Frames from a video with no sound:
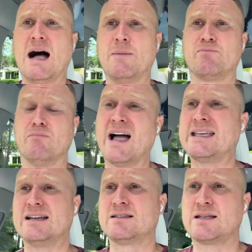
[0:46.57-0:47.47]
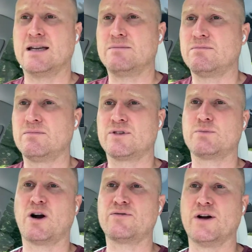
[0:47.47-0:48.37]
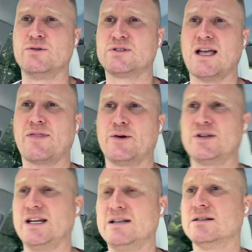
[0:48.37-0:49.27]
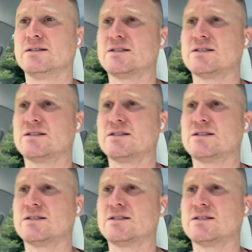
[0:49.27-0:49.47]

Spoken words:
My kids get smartphones at 13.